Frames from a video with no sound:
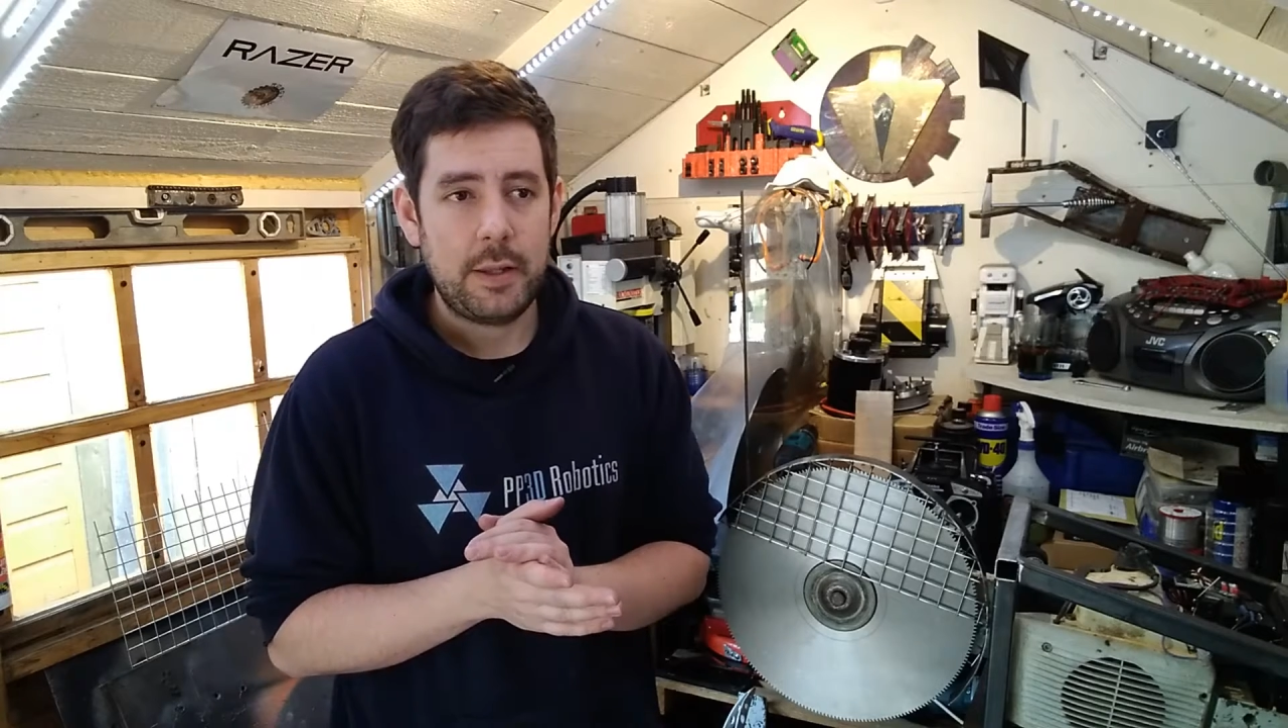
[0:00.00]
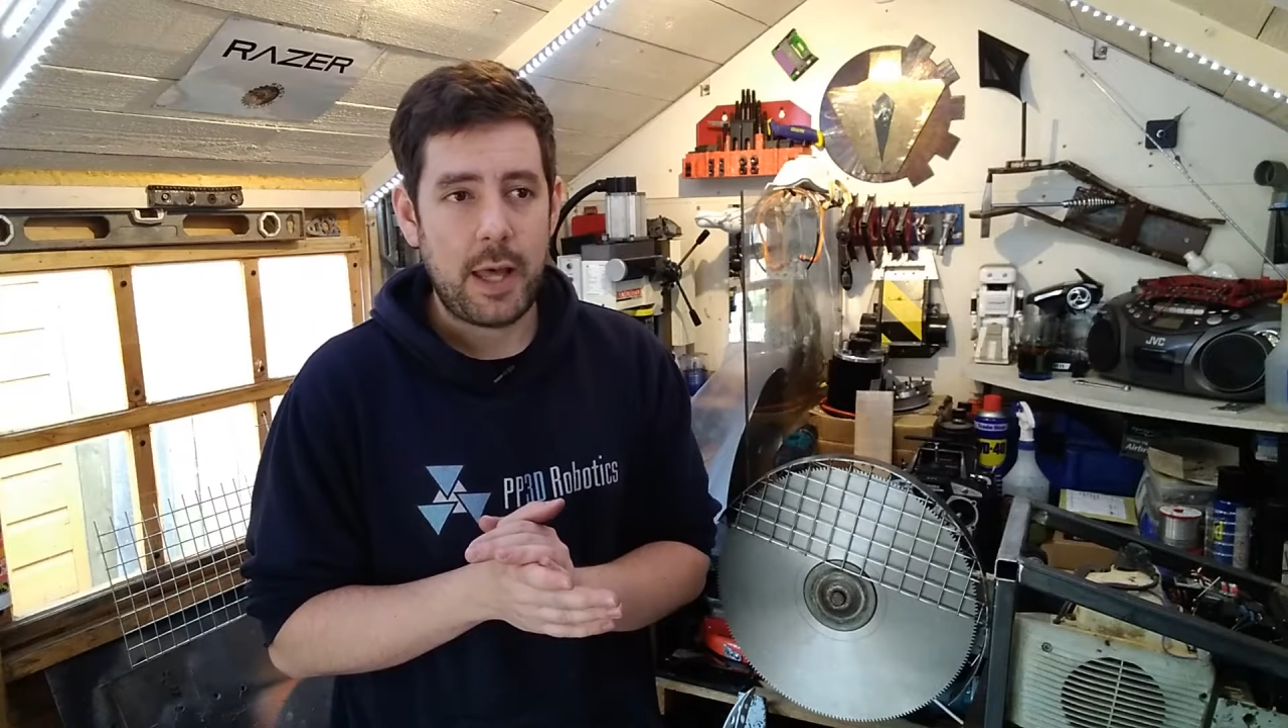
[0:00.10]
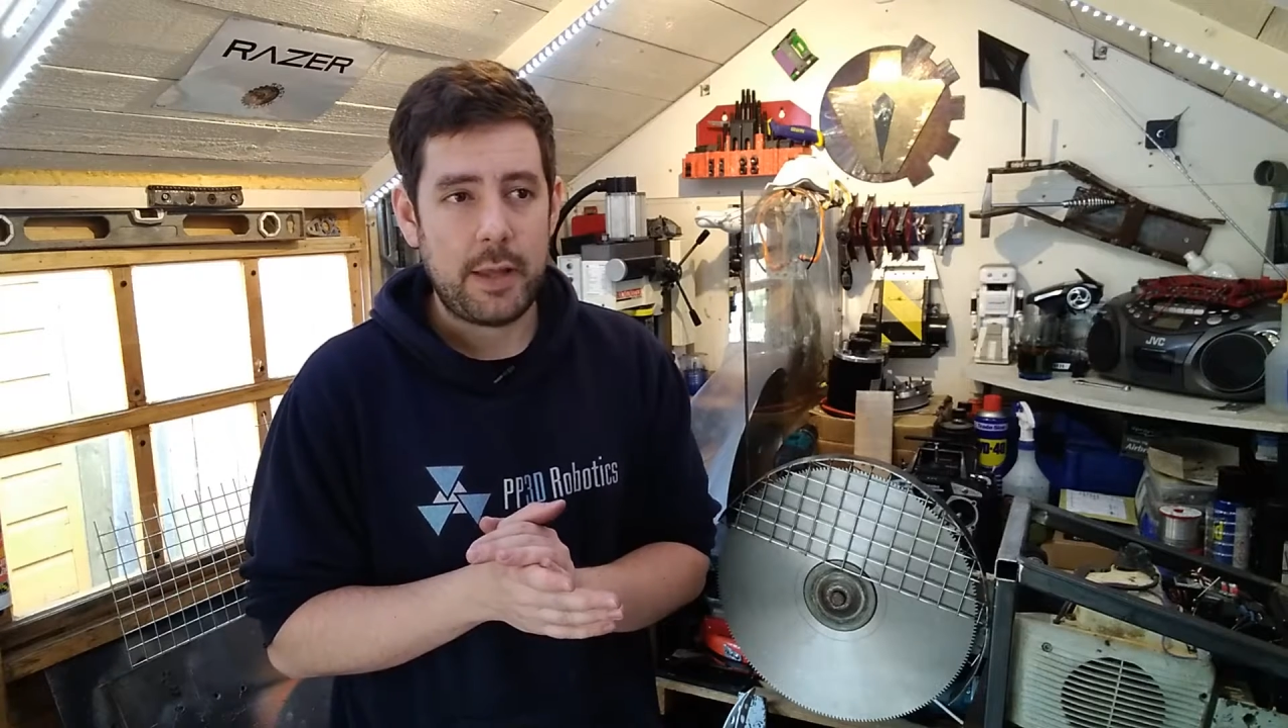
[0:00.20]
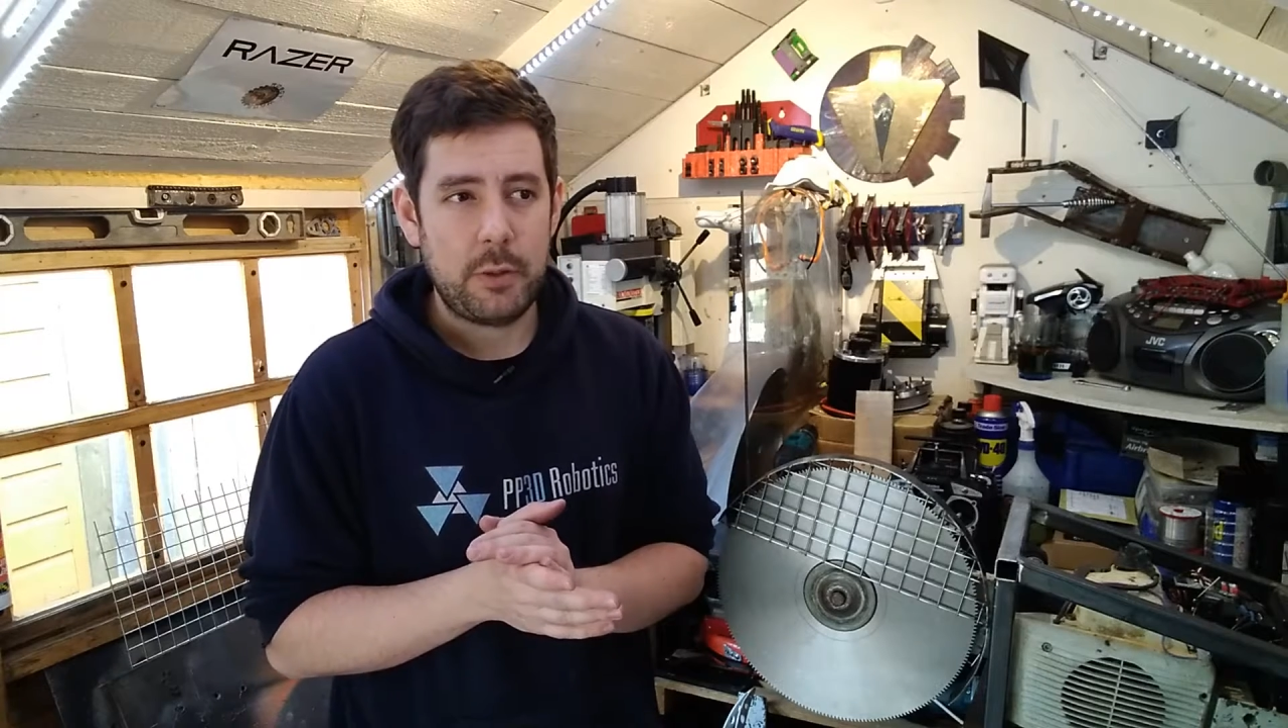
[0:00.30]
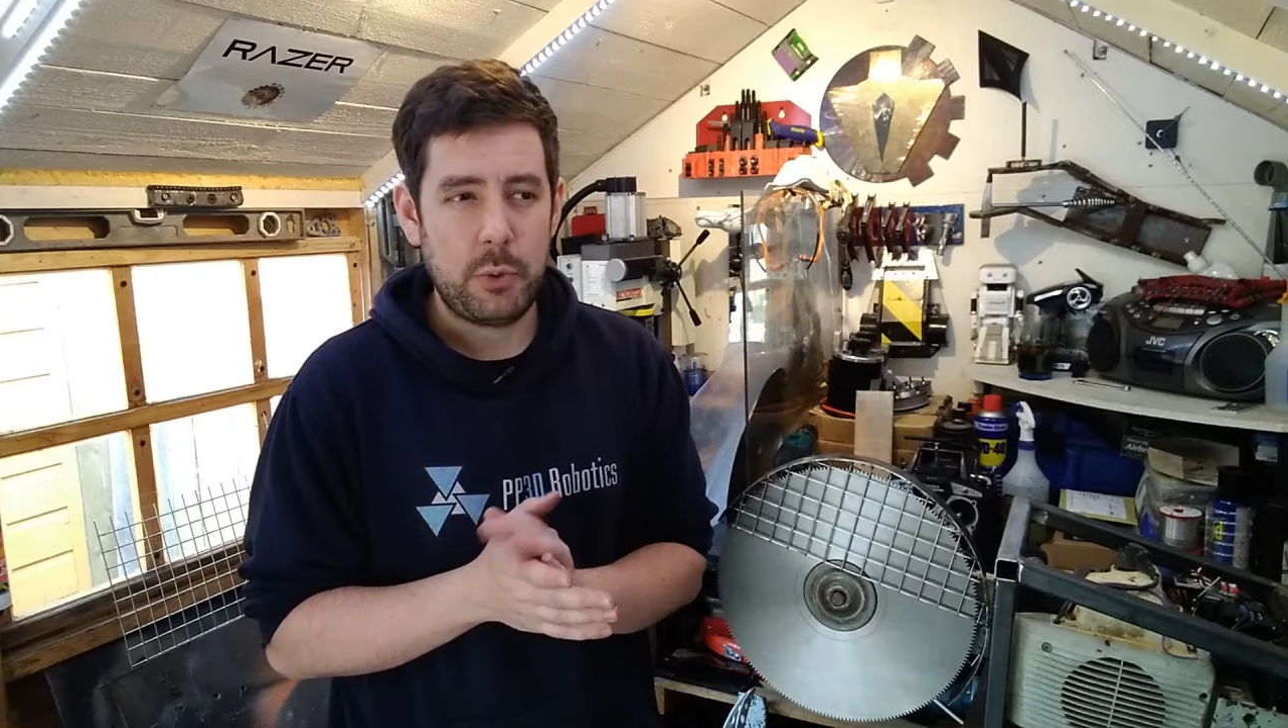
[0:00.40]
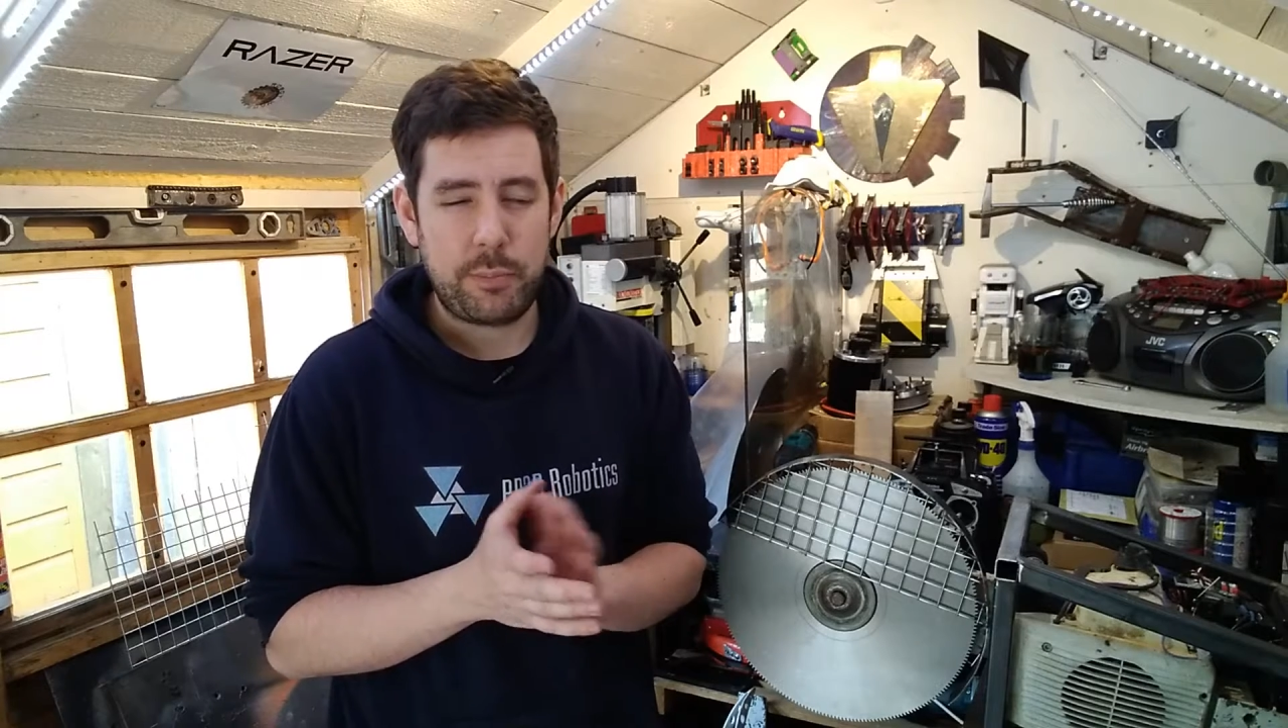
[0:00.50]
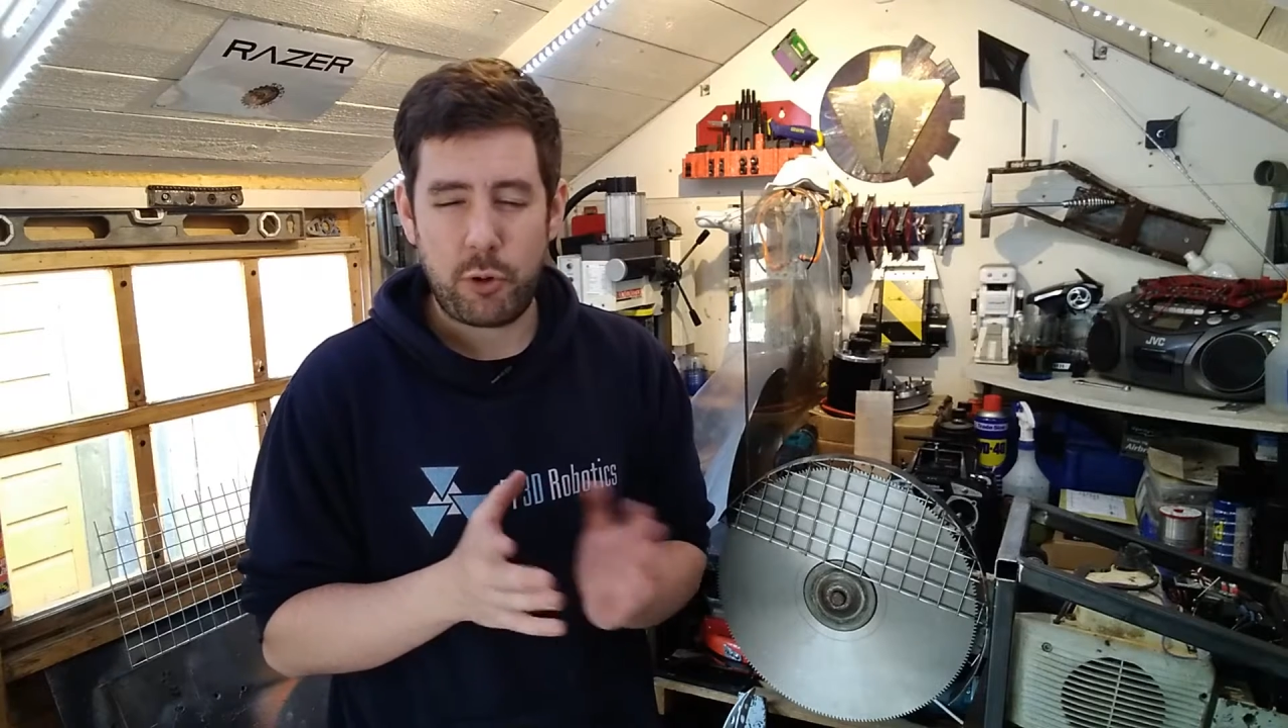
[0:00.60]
that they would